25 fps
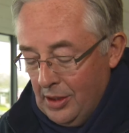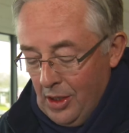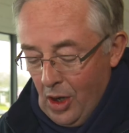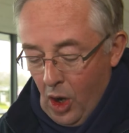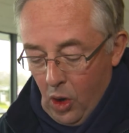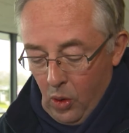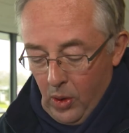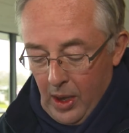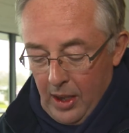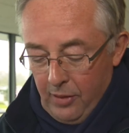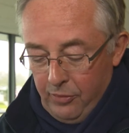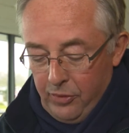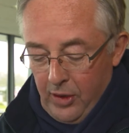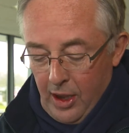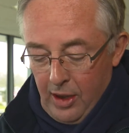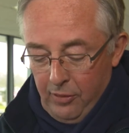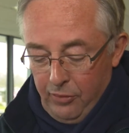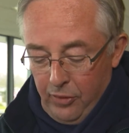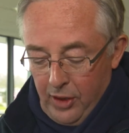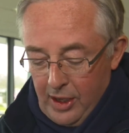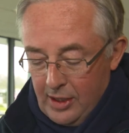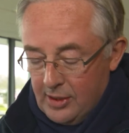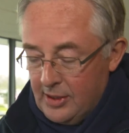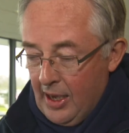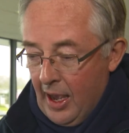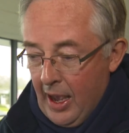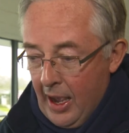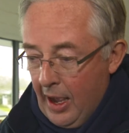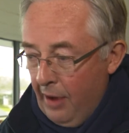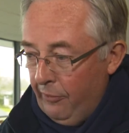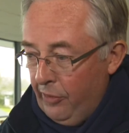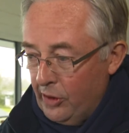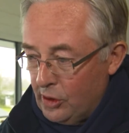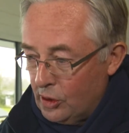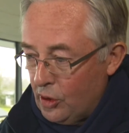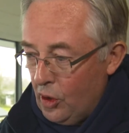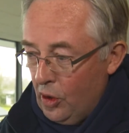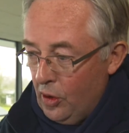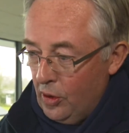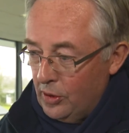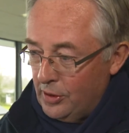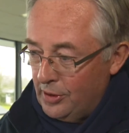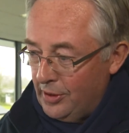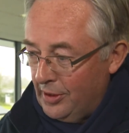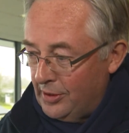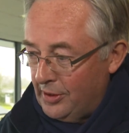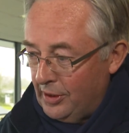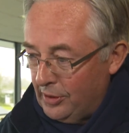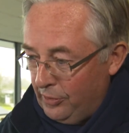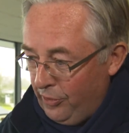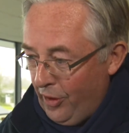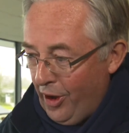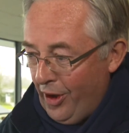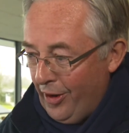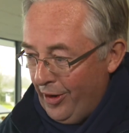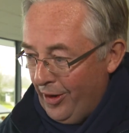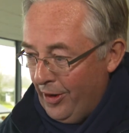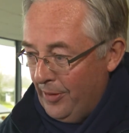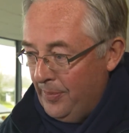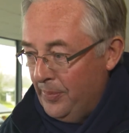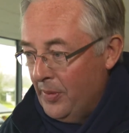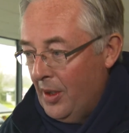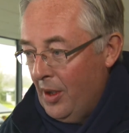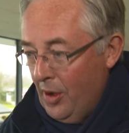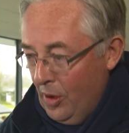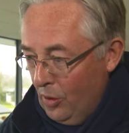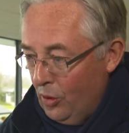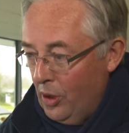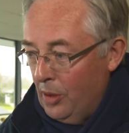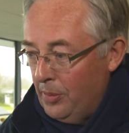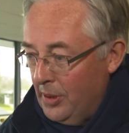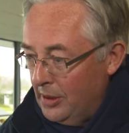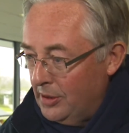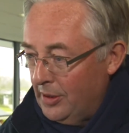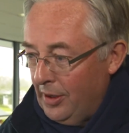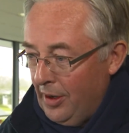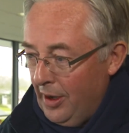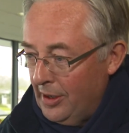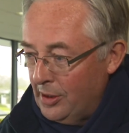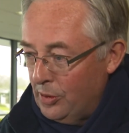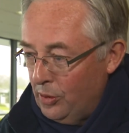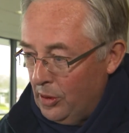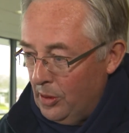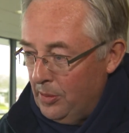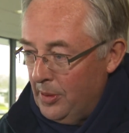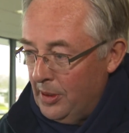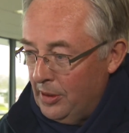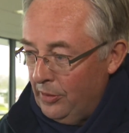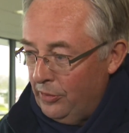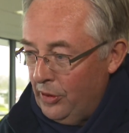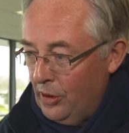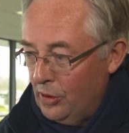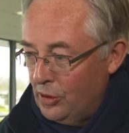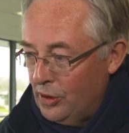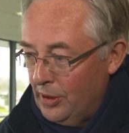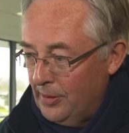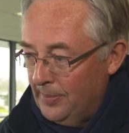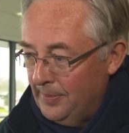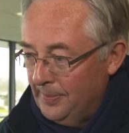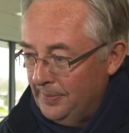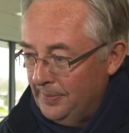you know, if he's half as good as his father, we'll be delighted with him in the future.